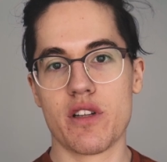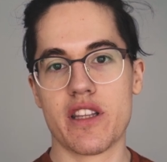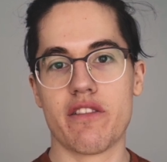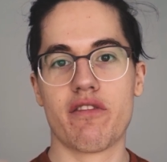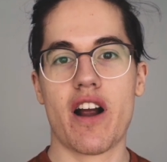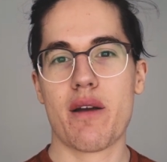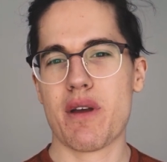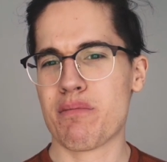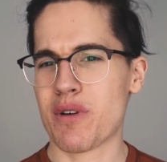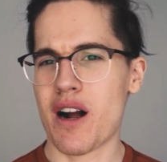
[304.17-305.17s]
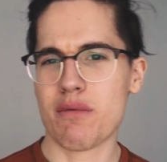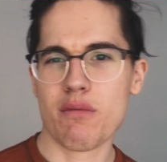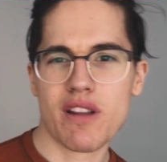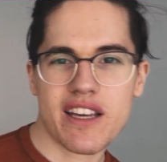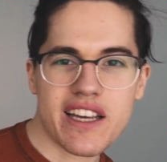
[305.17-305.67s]
in the frame. It
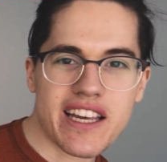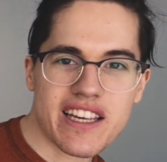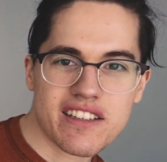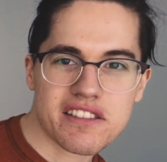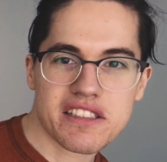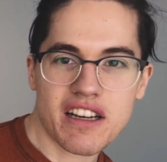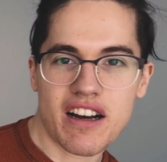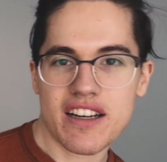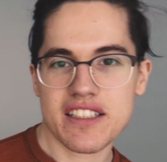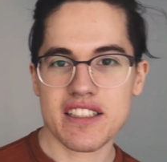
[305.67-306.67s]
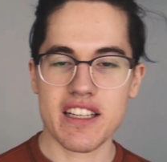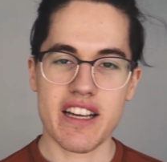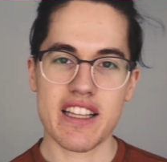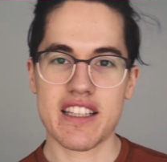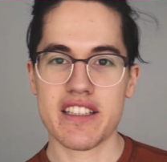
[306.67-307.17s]
probably is,
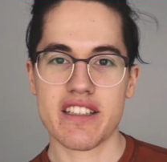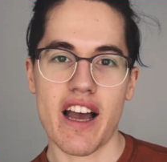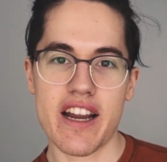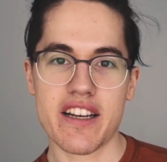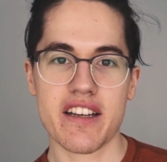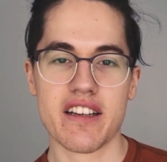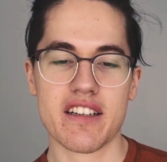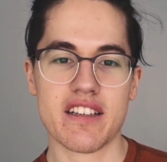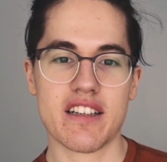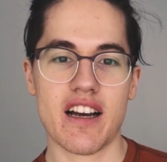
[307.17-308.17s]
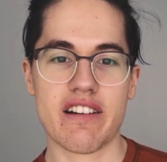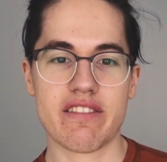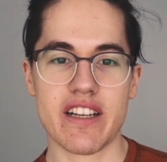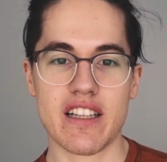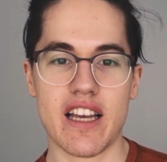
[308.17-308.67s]
honestly, at this height. I
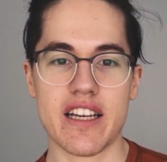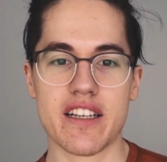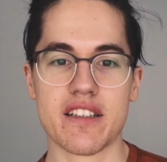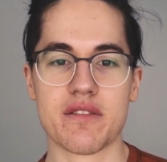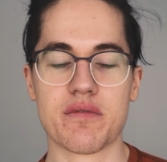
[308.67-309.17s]
feel like.